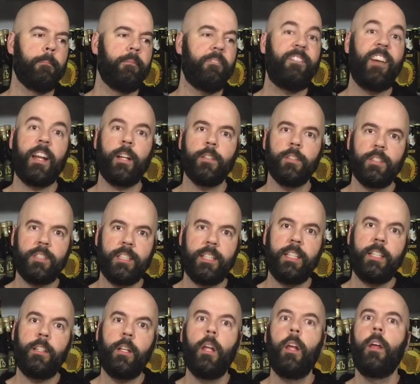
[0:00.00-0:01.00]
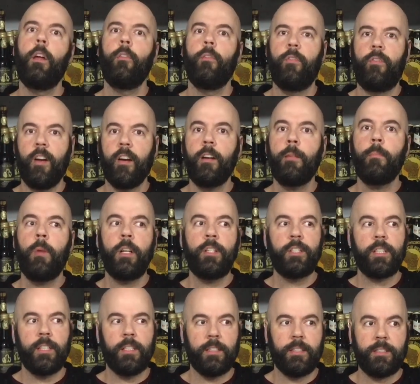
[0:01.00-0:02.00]
fennel seed, very much
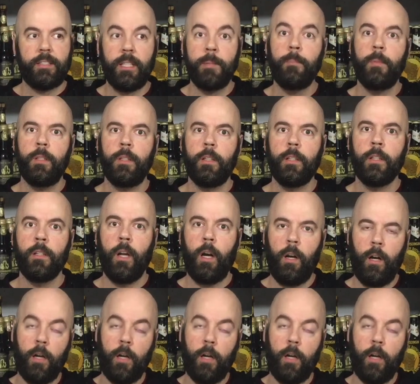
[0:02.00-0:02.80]
in a similar,